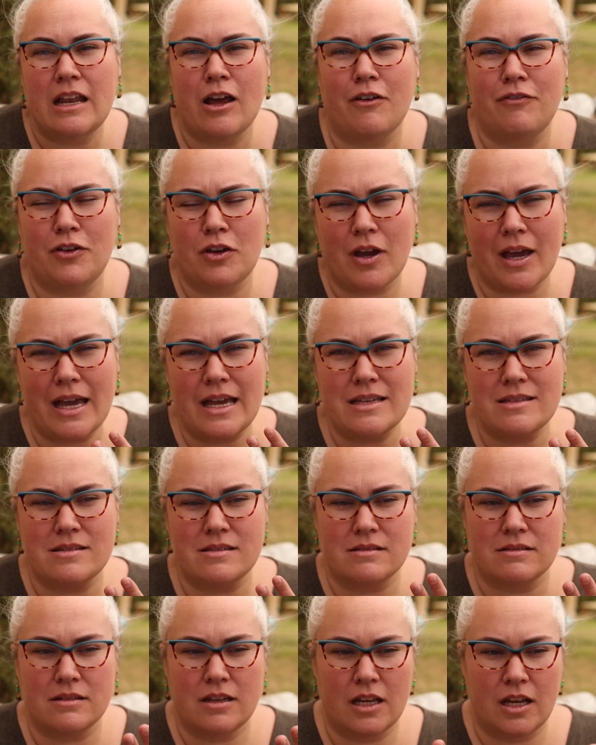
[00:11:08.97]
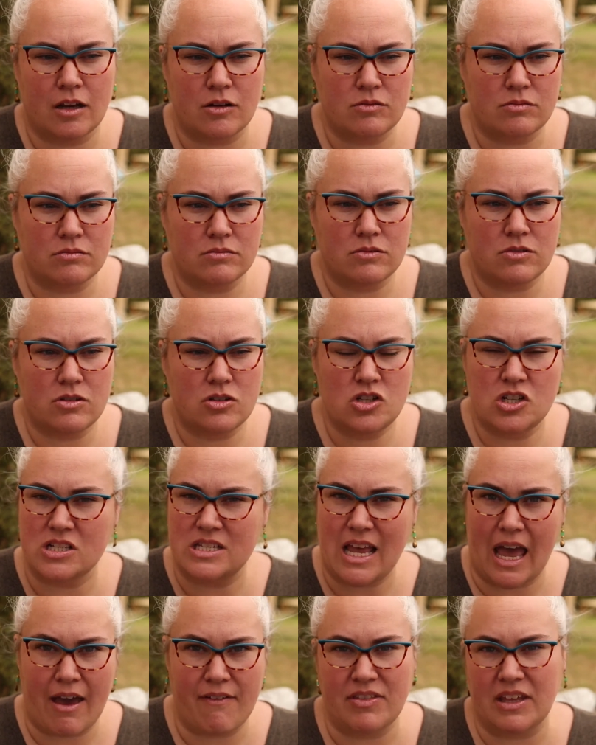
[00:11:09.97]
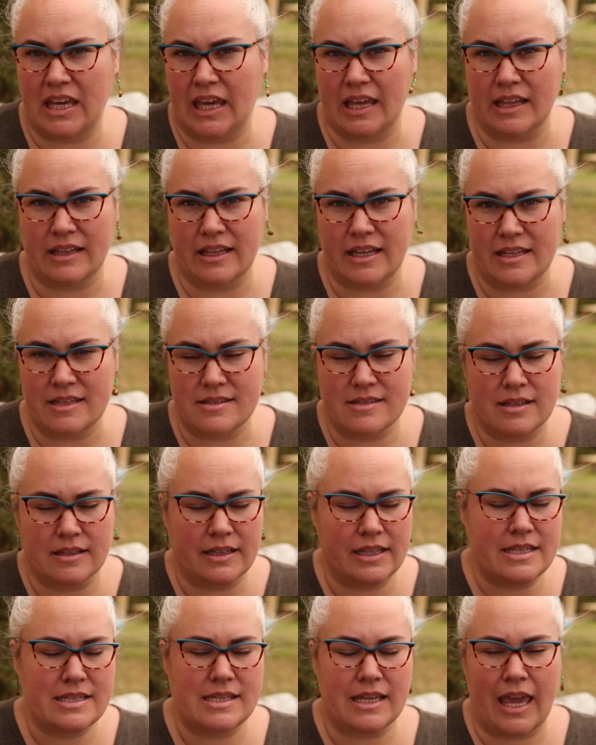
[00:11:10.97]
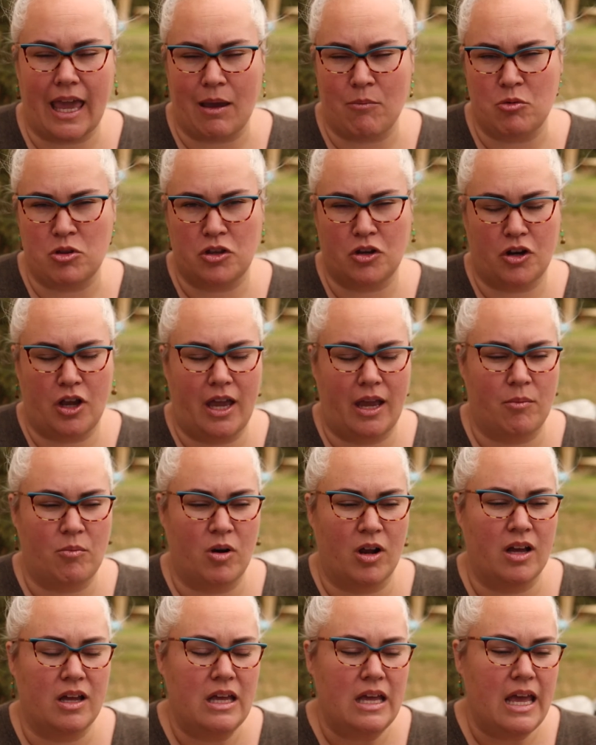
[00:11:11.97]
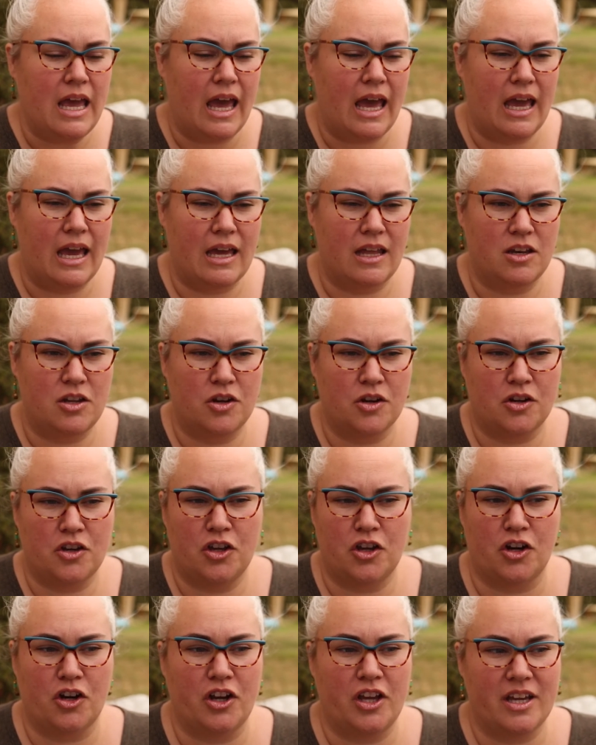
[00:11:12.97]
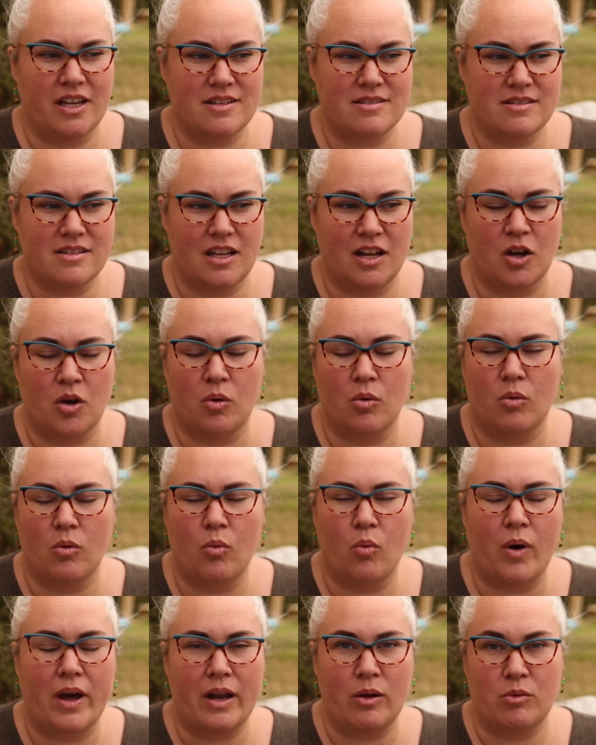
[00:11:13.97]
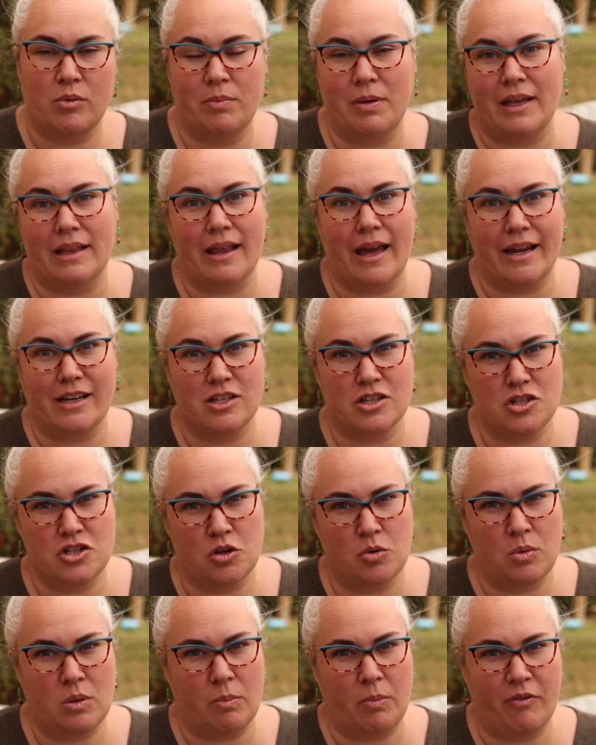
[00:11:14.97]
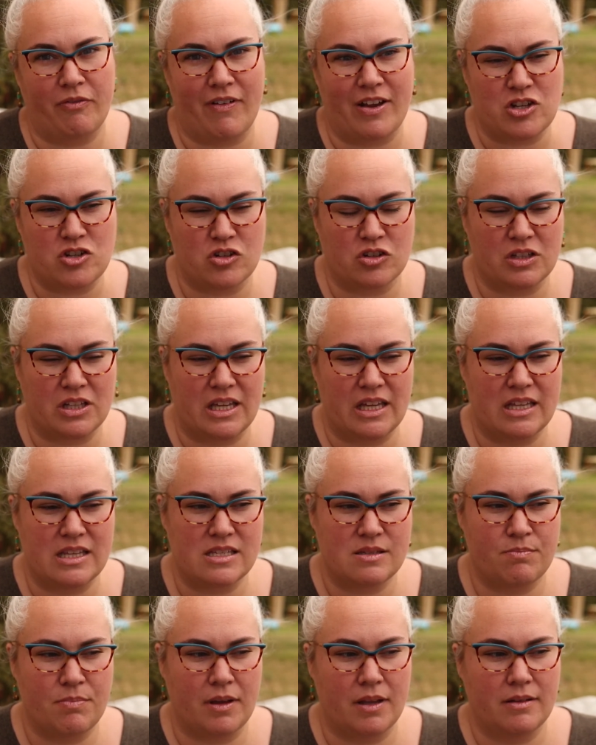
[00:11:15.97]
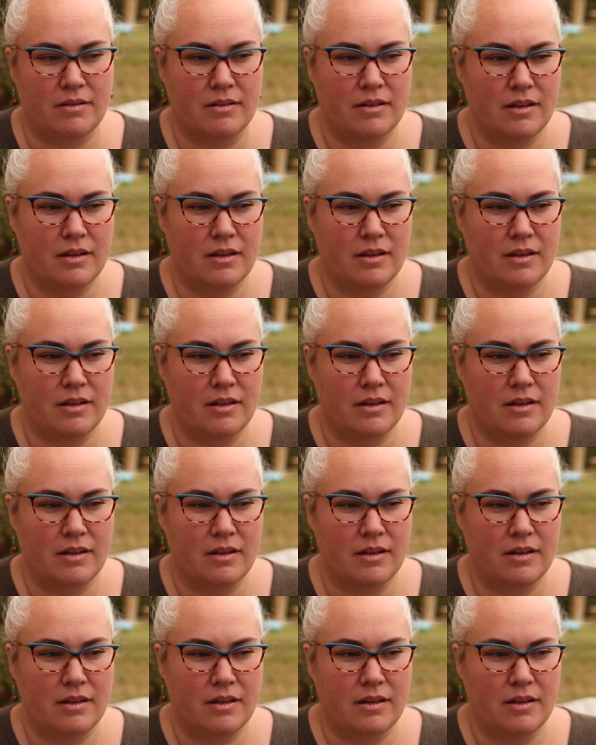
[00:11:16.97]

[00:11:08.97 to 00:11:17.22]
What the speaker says: Now if you guys, just have the kit lens, the lens that came with your camera, and you're curious, what it would be like to shoot with the professional lens, but